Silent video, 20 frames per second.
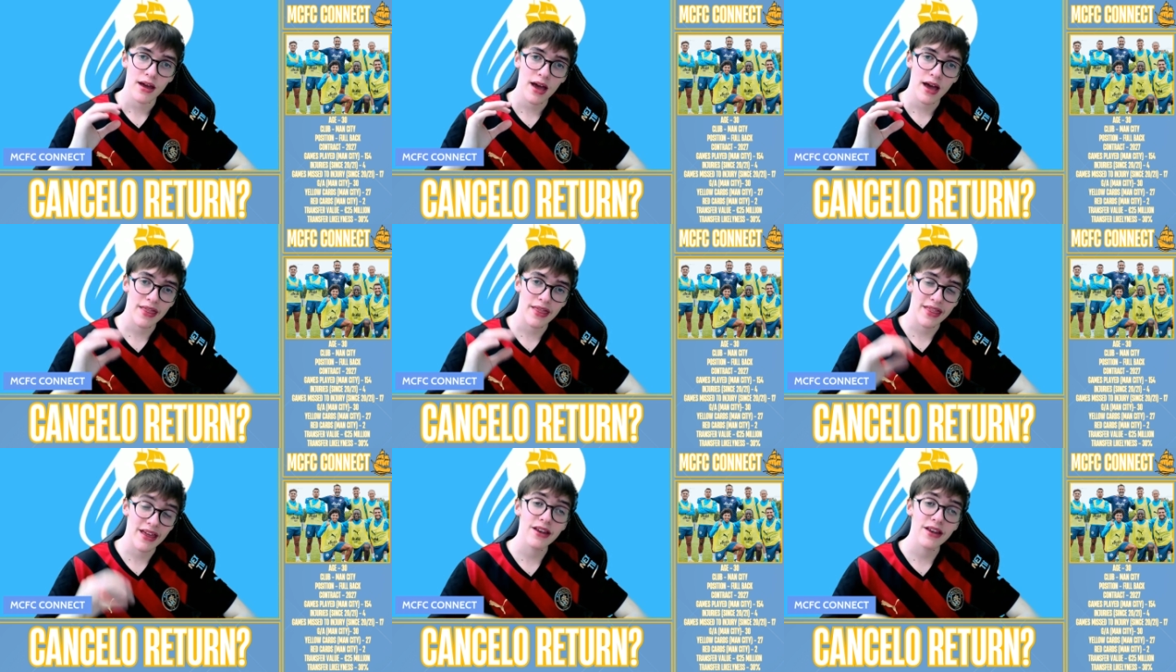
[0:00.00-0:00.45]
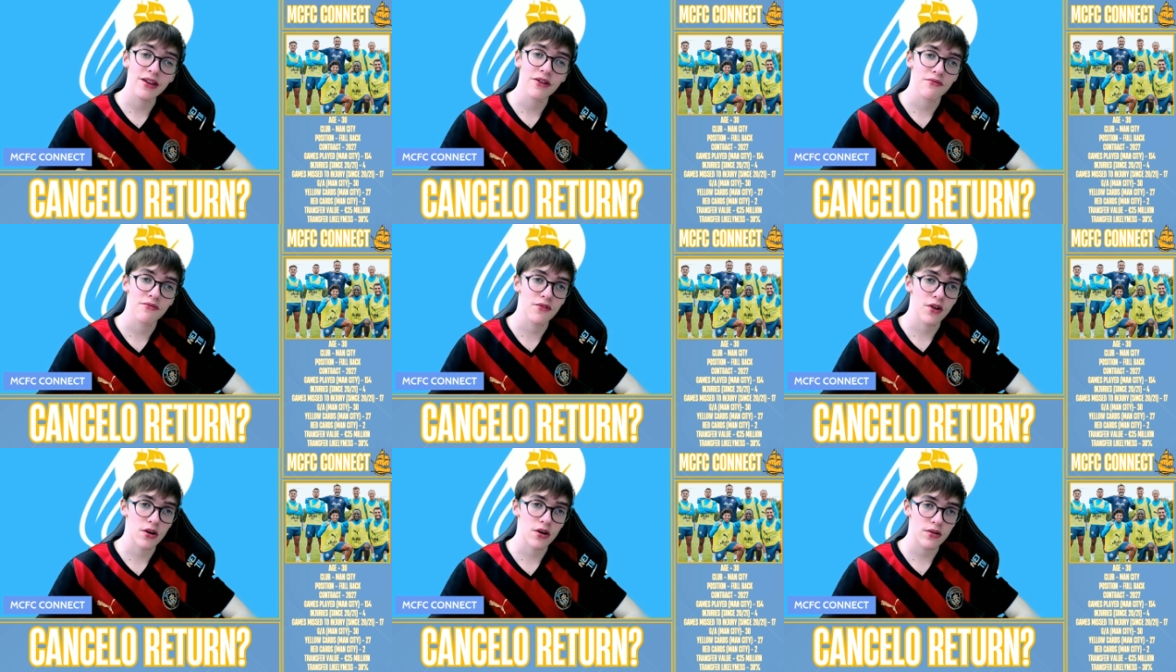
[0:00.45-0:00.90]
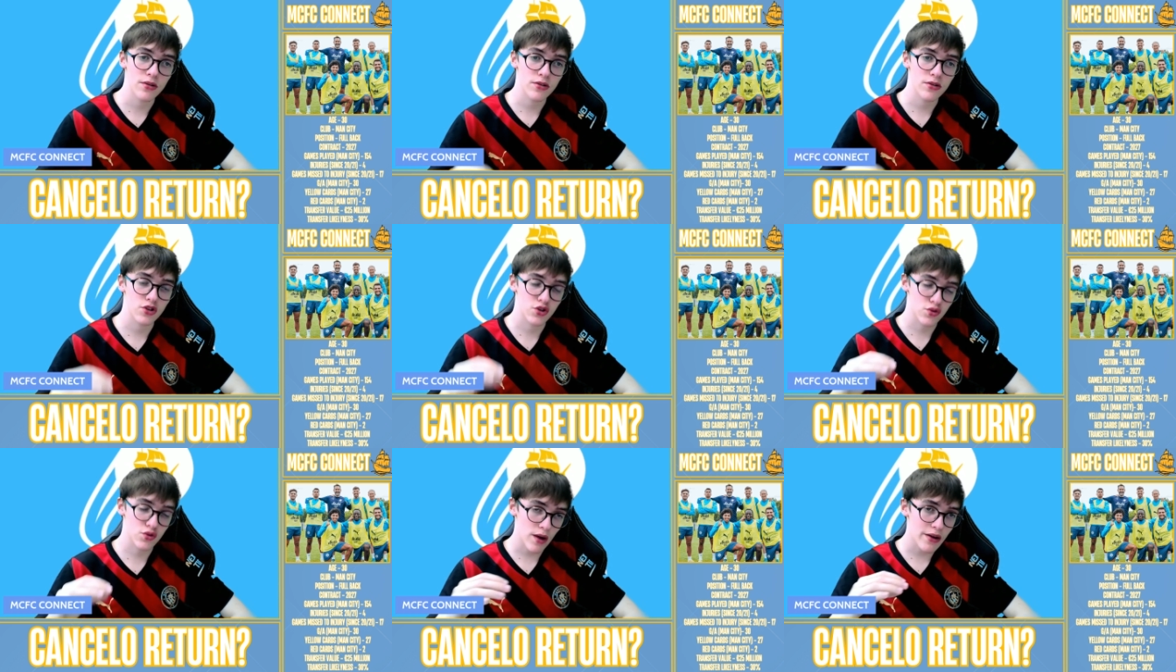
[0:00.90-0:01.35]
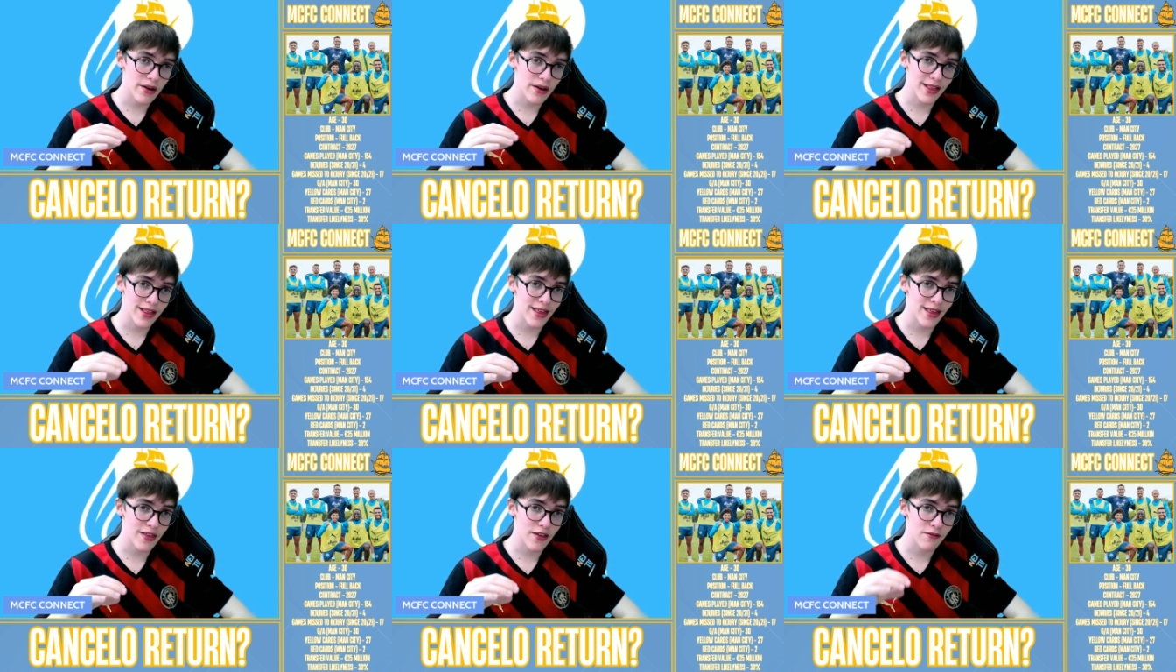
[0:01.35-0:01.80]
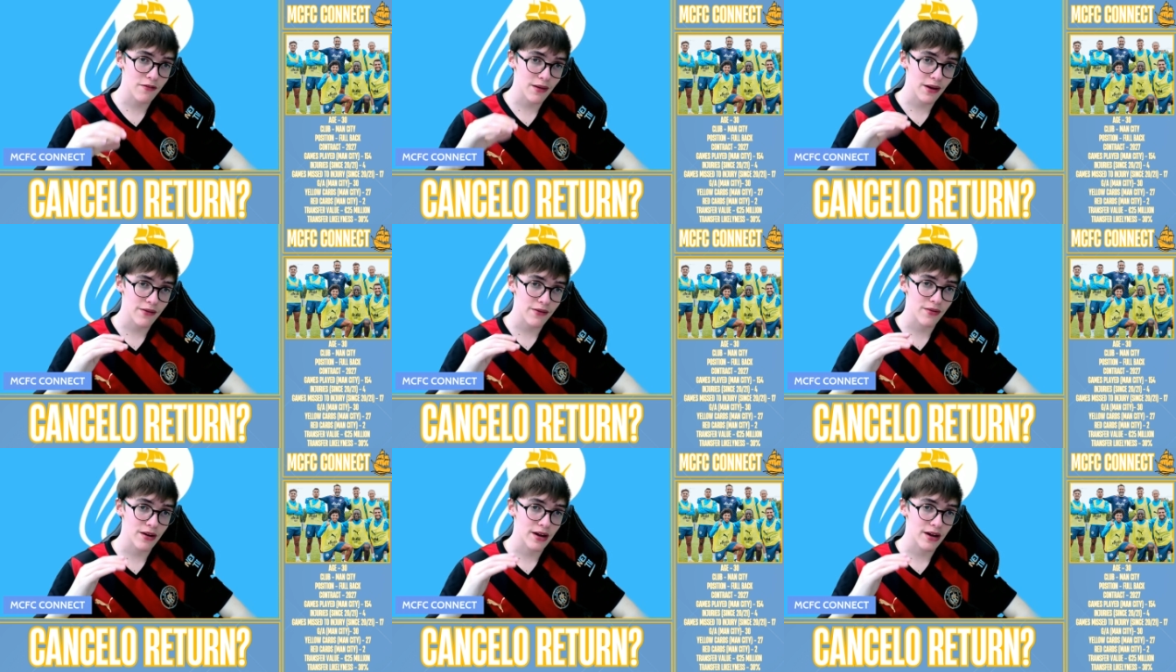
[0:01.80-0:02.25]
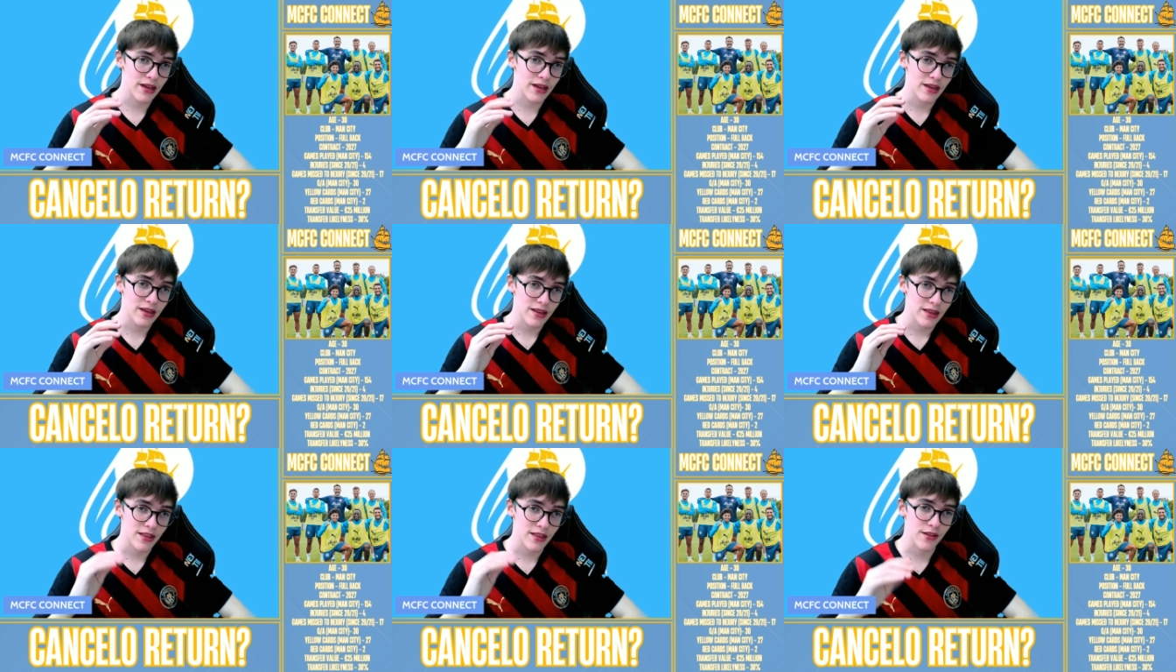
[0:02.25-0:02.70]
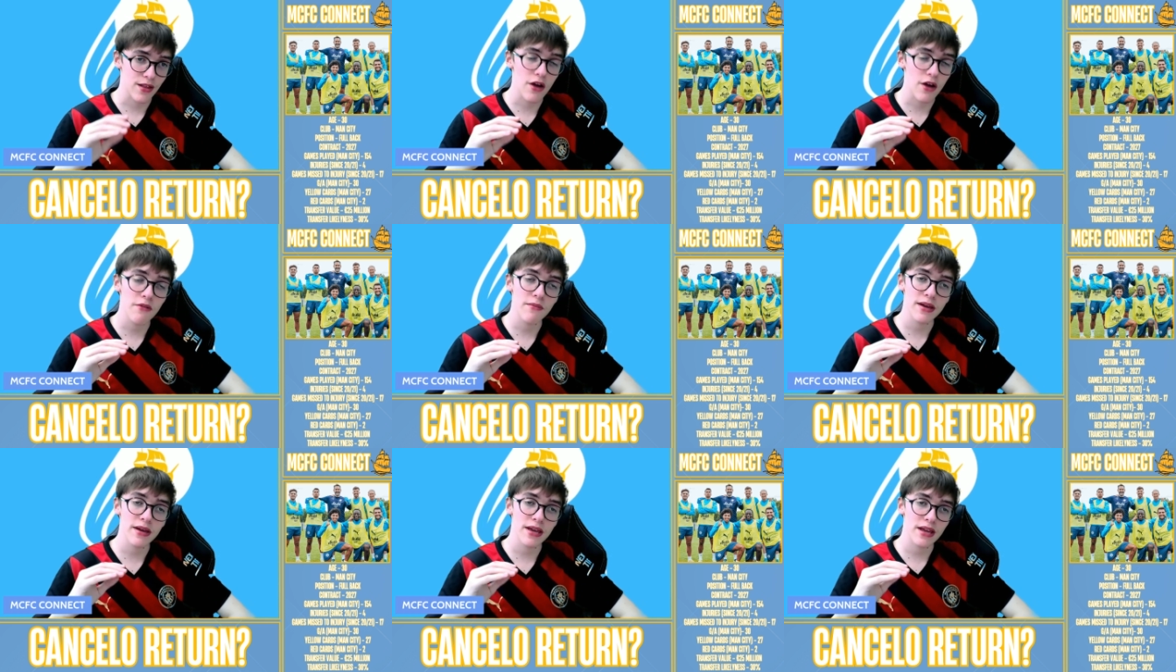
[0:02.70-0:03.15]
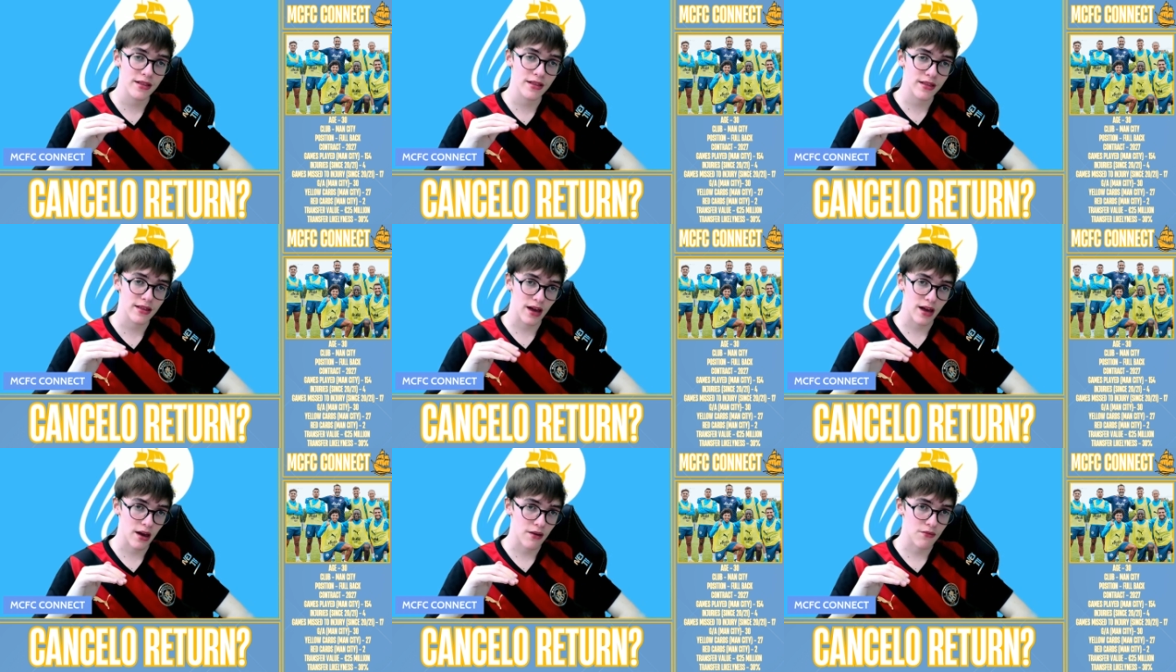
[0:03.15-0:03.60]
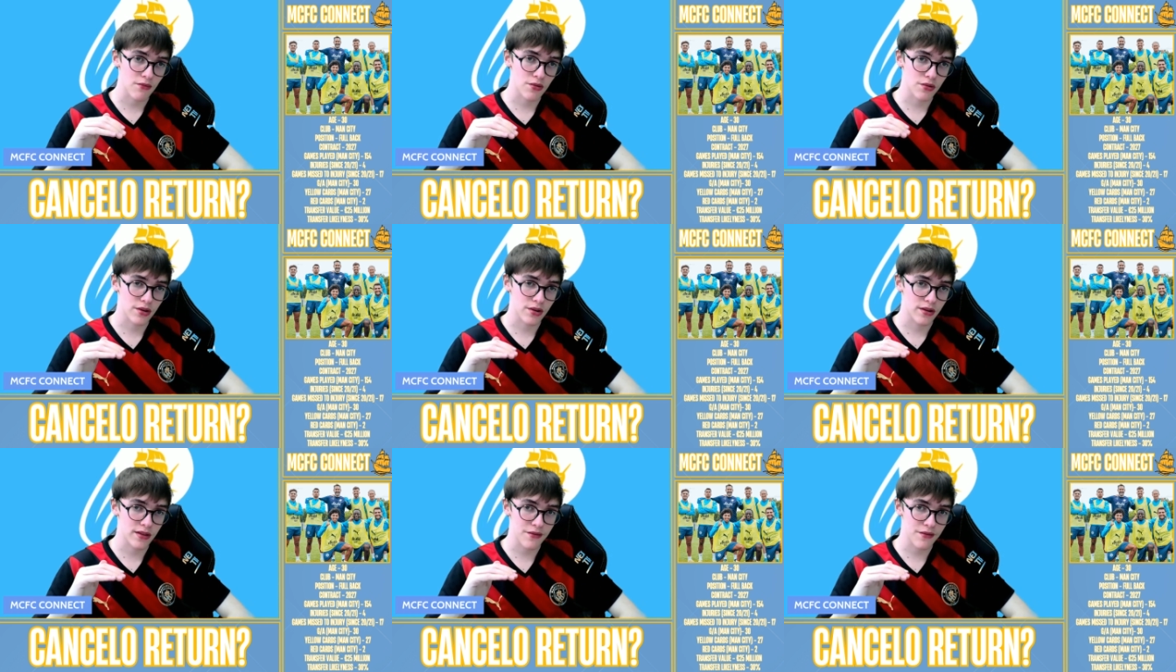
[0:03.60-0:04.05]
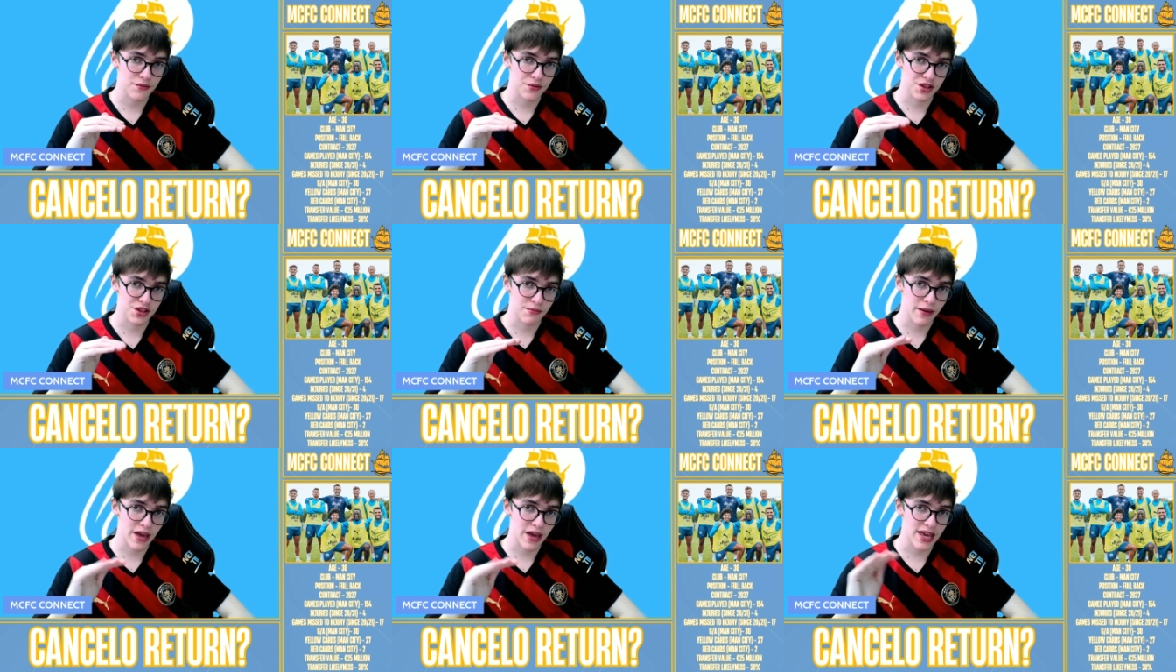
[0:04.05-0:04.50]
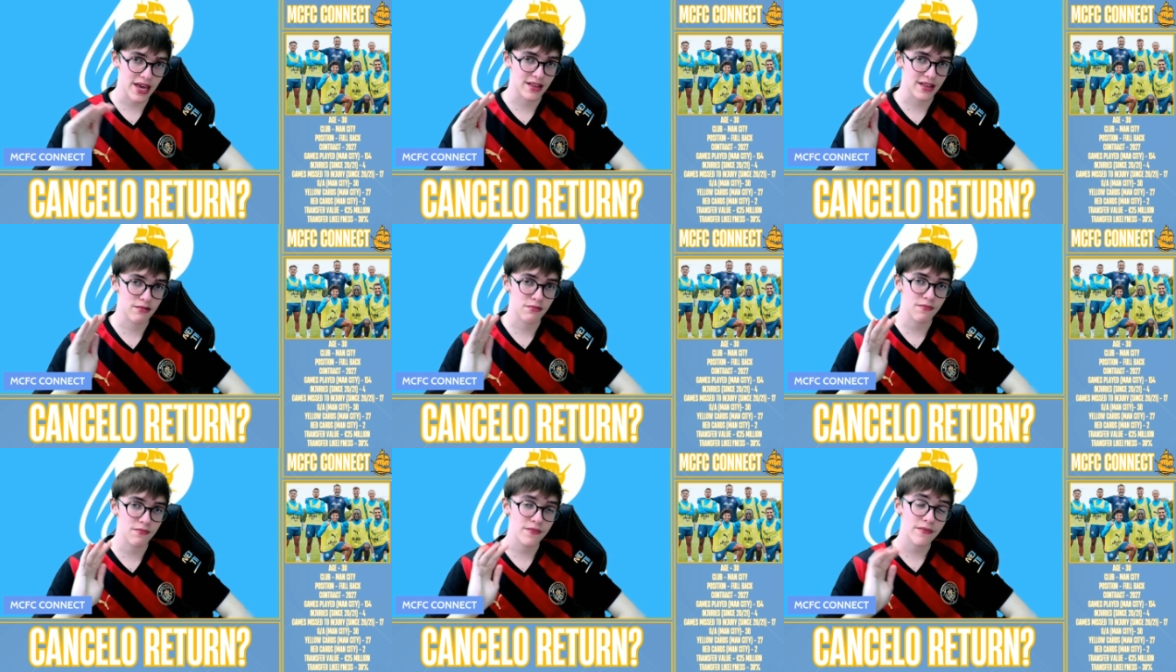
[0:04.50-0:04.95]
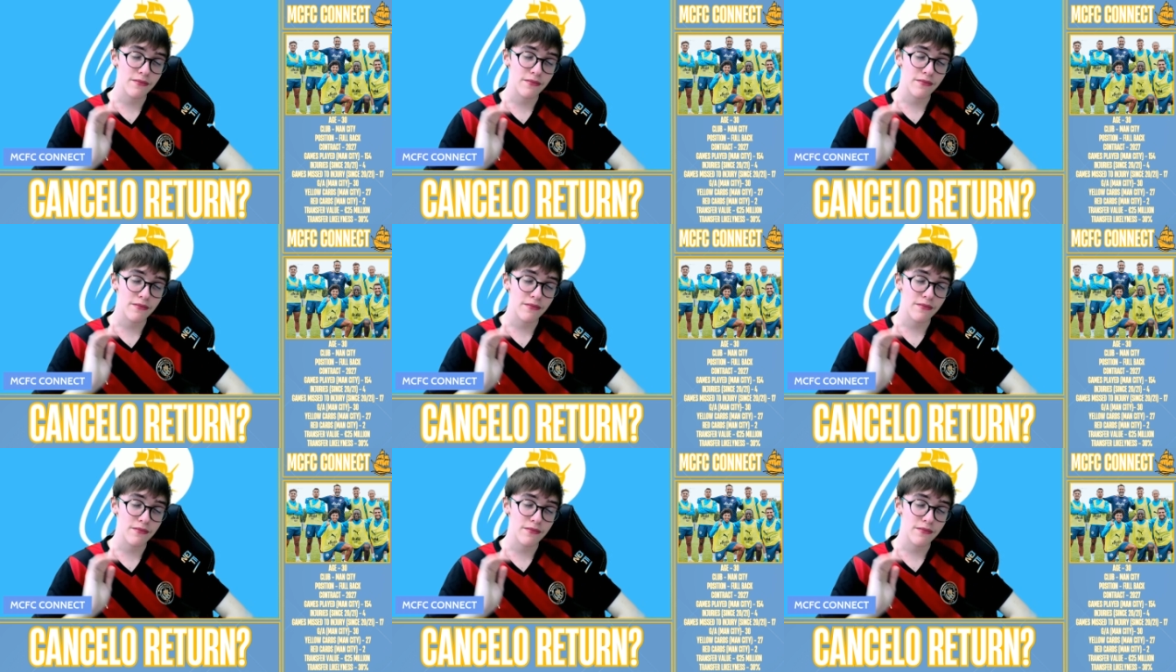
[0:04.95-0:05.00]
And then you've got Joao Cancelo Bagway is no means Kyle Walker levels of pace,